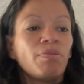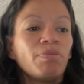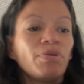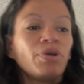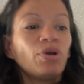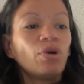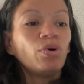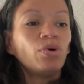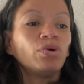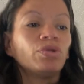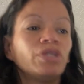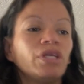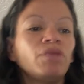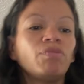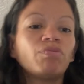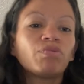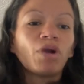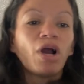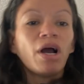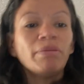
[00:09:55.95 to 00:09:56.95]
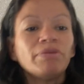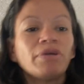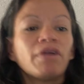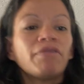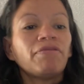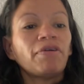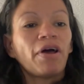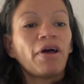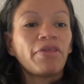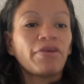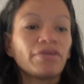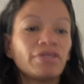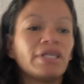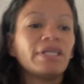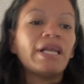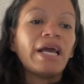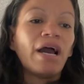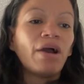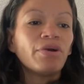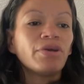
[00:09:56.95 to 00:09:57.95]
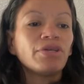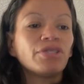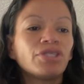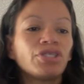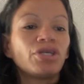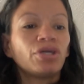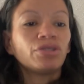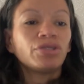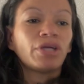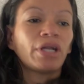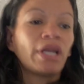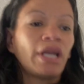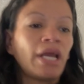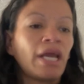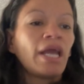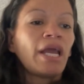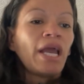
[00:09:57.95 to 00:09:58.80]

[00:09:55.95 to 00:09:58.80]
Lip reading: Behold, he robbed our fathers, and now his children